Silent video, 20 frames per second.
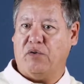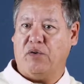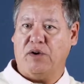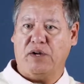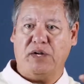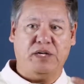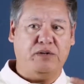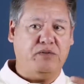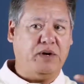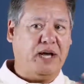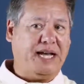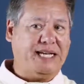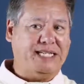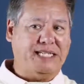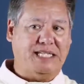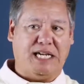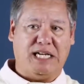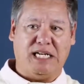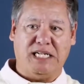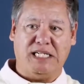or you
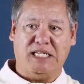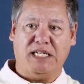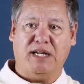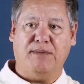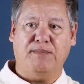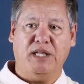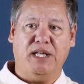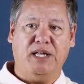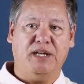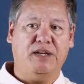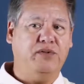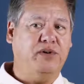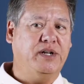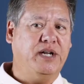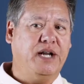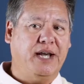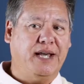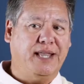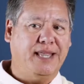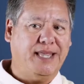accidentally stumble into
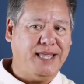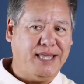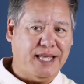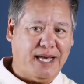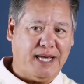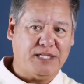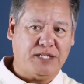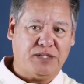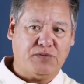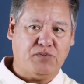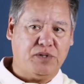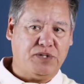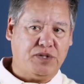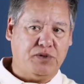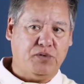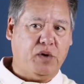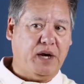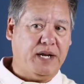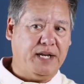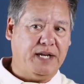it, that's
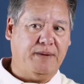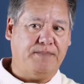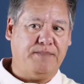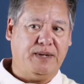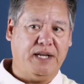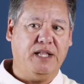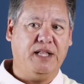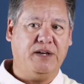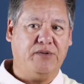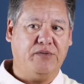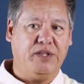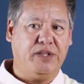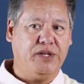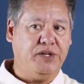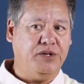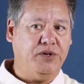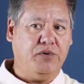what you wind up dealing with.